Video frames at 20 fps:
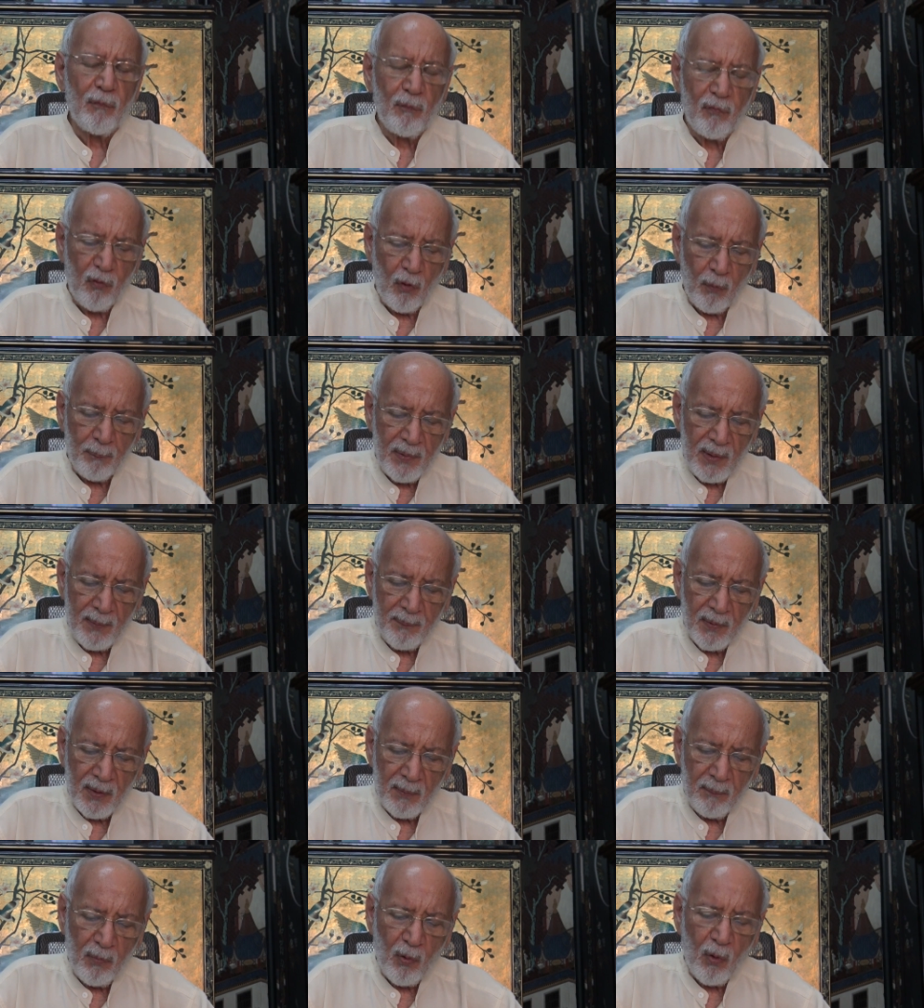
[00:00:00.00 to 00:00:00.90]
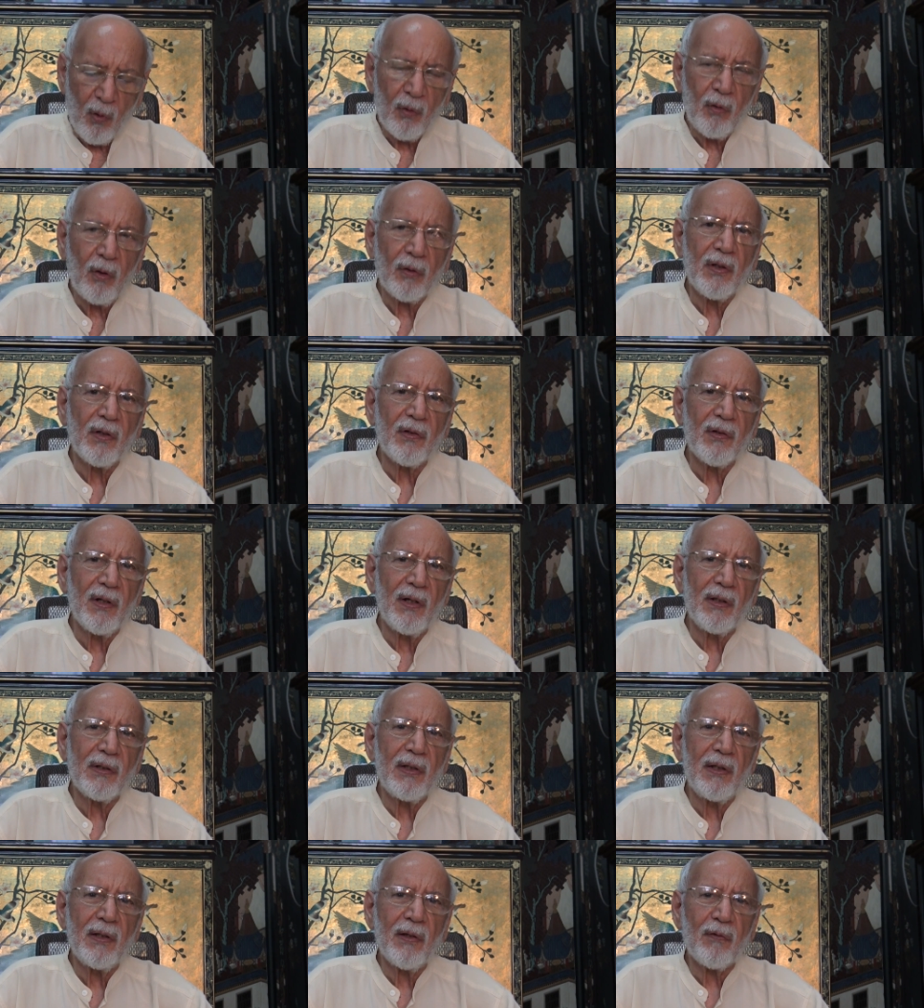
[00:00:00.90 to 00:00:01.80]
for people born on the
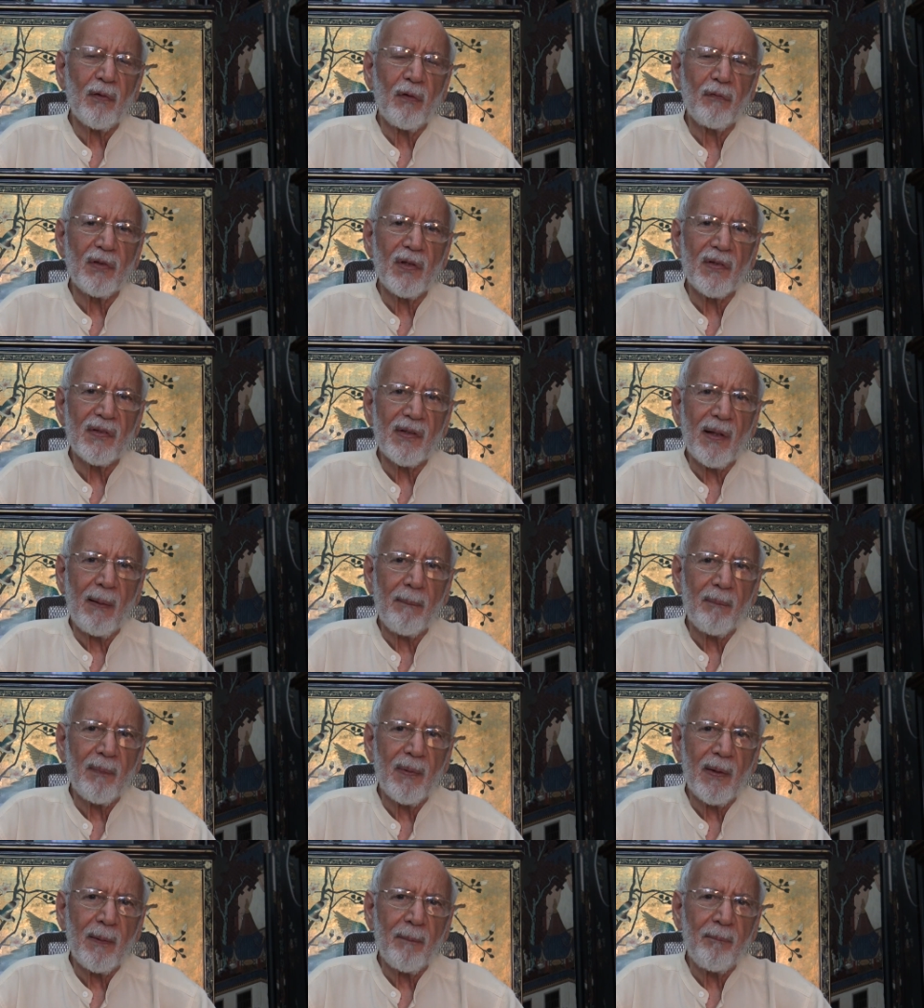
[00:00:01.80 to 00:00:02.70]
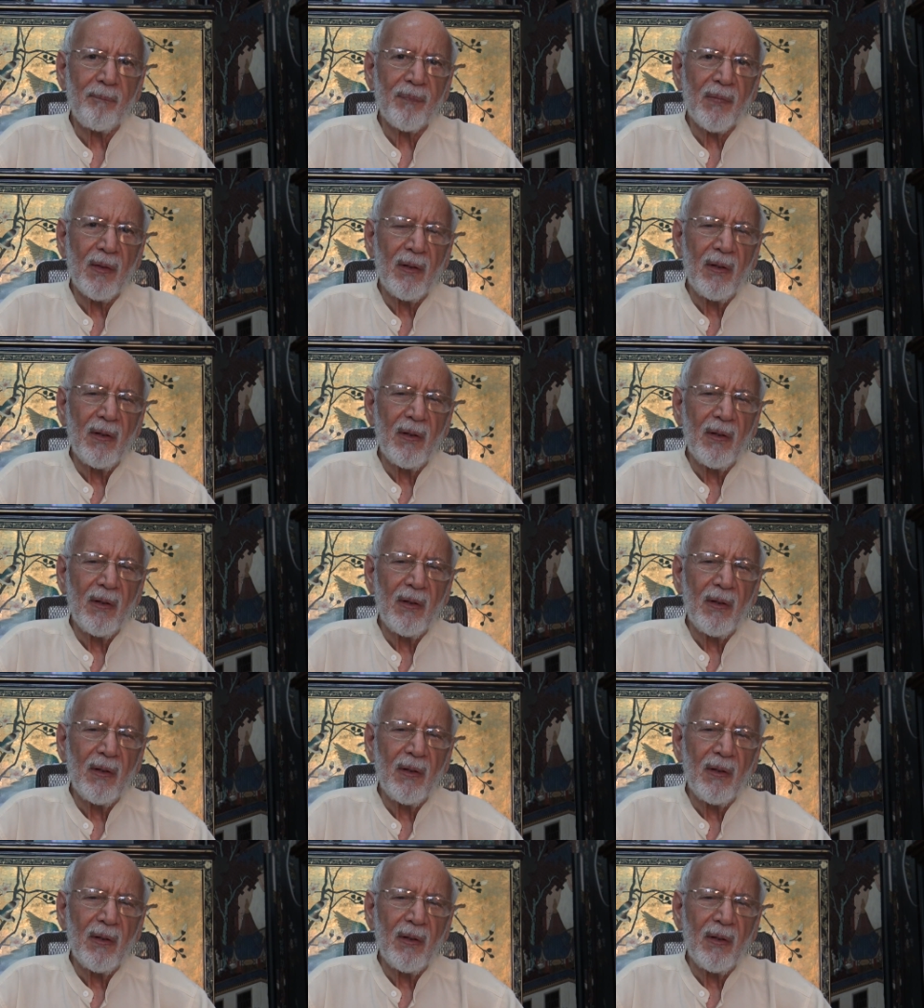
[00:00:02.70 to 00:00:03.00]
30th of December,